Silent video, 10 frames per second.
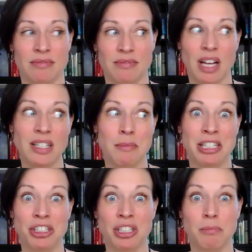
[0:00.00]
Not to
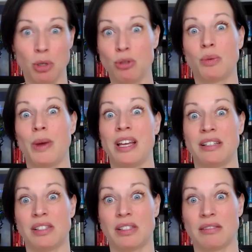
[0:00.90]
mention mood
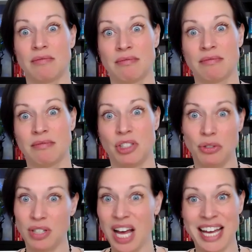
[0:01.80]
swings
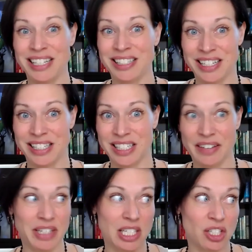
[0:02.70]
due to the heightened
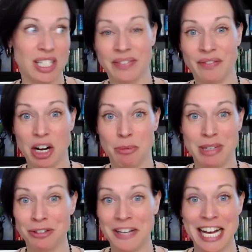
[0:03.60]
sensitivity to these
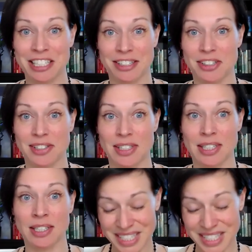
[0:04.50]
environmental factors.